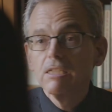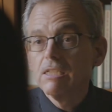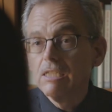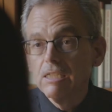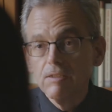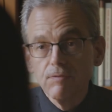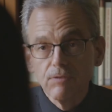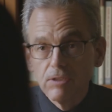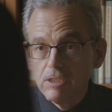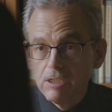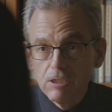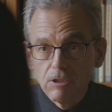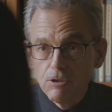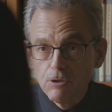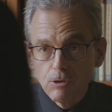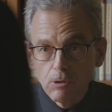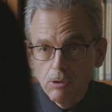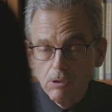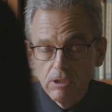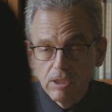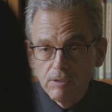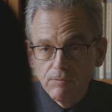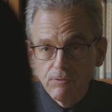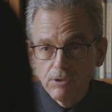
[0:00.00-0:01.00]
even
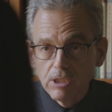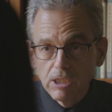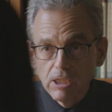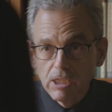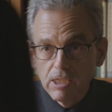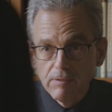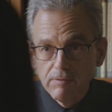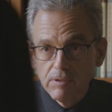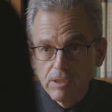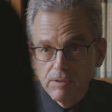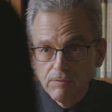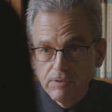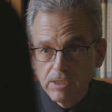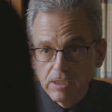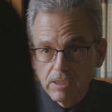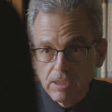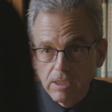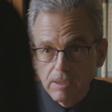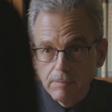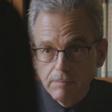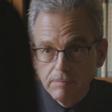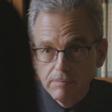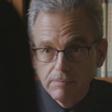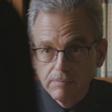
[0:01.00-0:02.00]
controlling for the level of income.